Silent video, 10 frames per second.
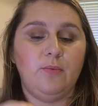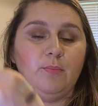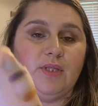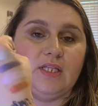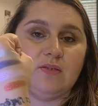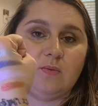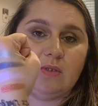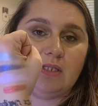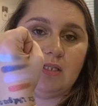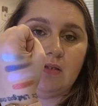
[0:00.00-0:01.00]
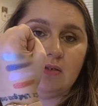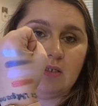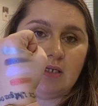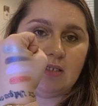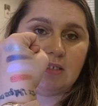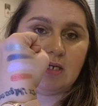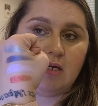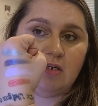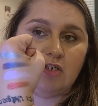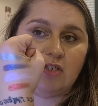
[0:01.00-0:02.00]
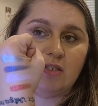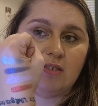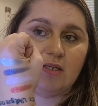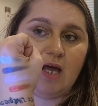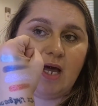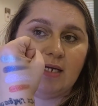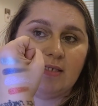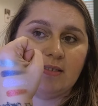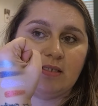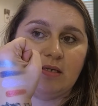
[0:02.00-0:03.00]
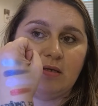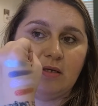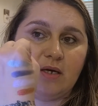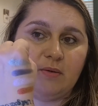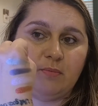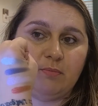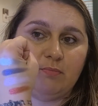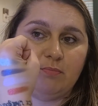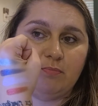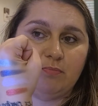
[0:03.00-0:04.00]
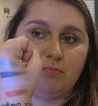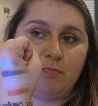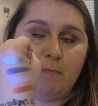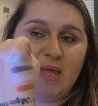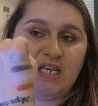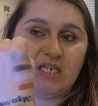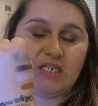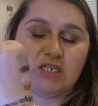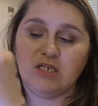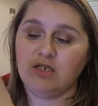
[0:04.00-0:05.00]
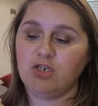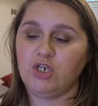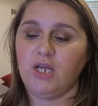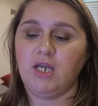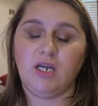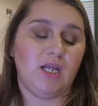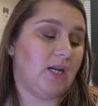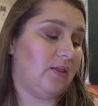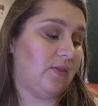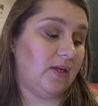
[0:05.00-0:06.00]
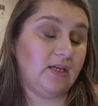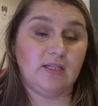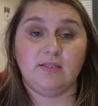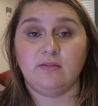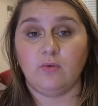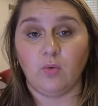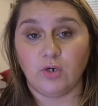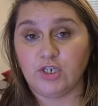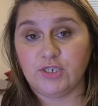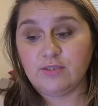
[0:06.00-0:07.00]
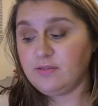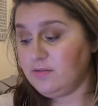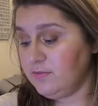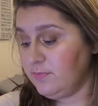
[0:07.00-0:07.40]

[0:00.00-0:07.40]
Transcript: But that's what that looks like. It's kind of just this icy mint shade, and I think it's gorgeous.